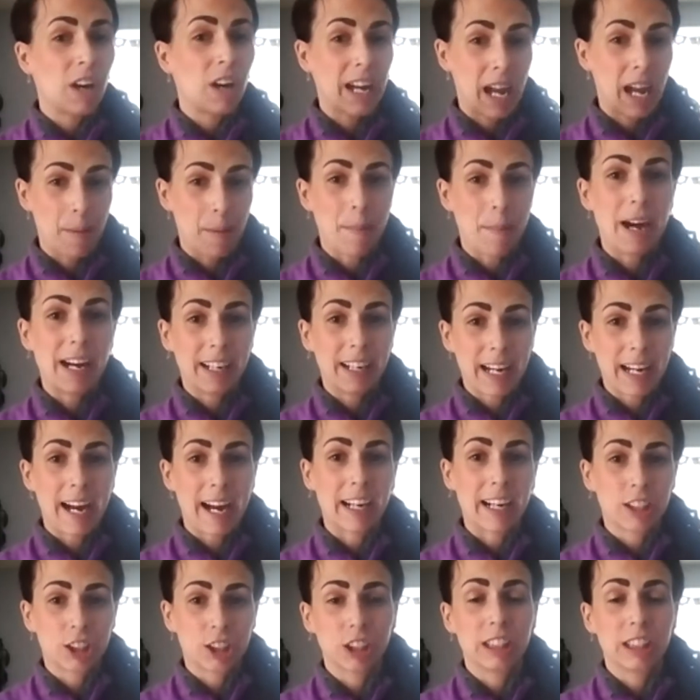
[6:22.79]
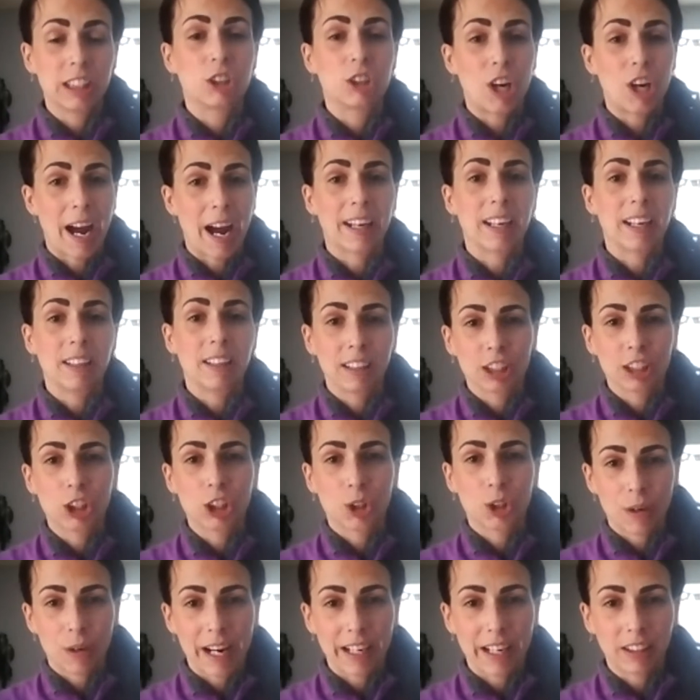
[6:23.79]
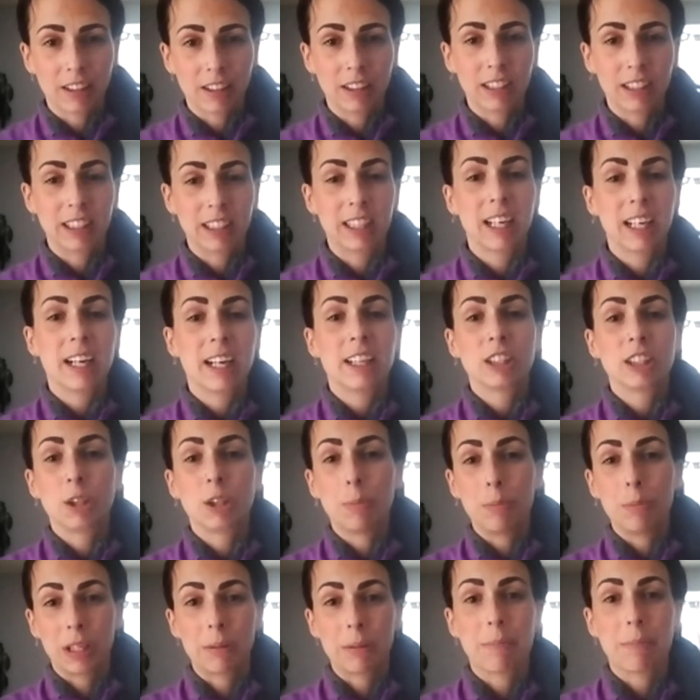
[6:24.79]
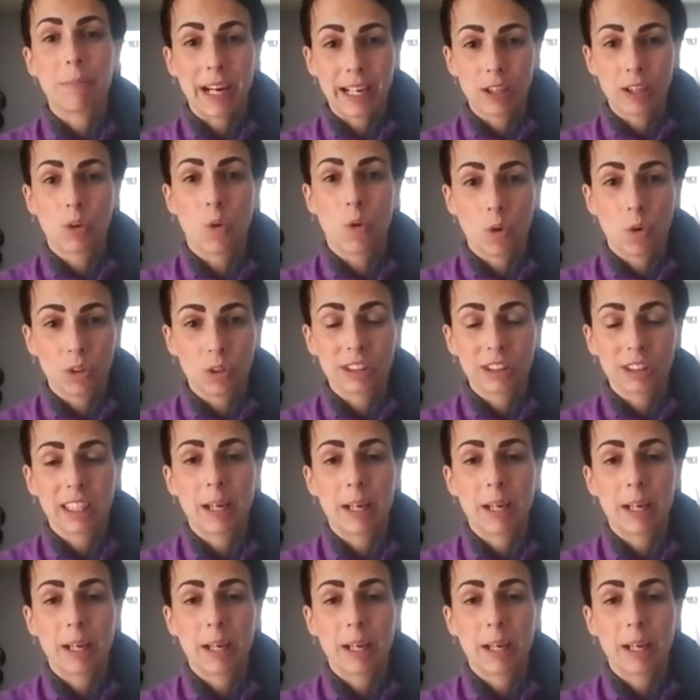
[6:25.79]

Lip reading: am I actually tracking this correctly to meet my goals?